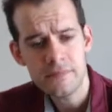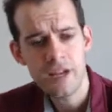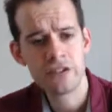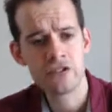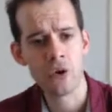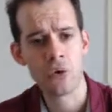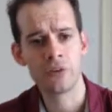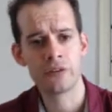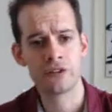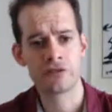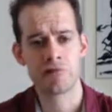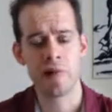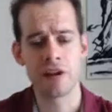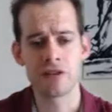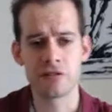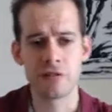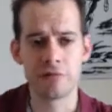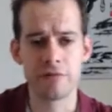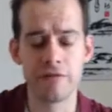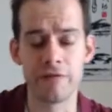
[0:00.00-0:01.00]
So,
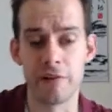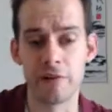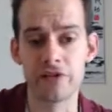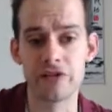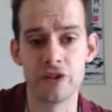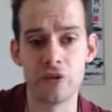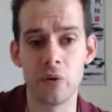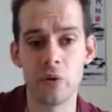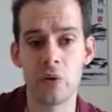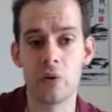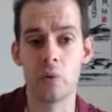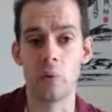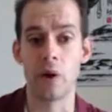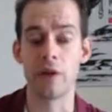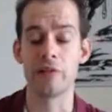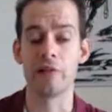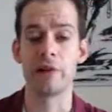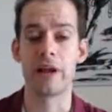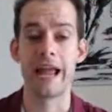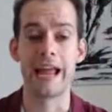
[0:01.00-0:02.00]
distress refers to
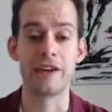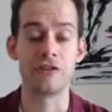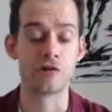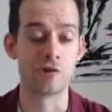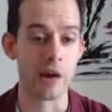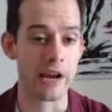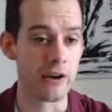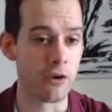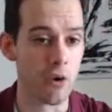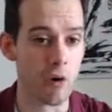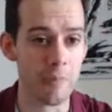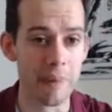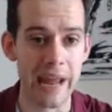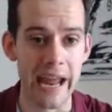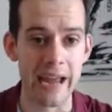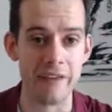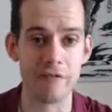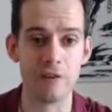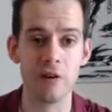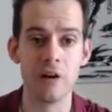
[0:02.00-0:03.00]
whether a trait or
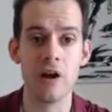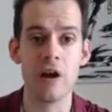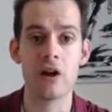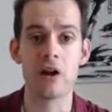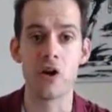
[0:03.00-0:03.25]
behavior